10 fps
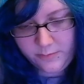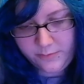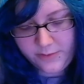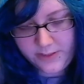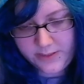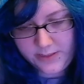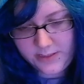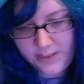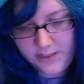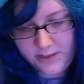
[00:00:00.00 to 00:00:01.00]
press it
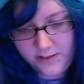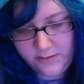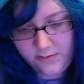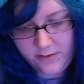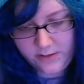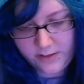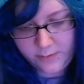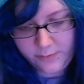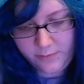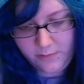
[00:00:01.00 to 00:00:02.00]
down in the cup
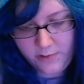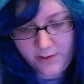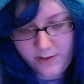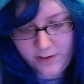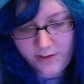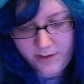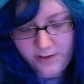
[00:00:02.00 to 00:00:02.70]
of water.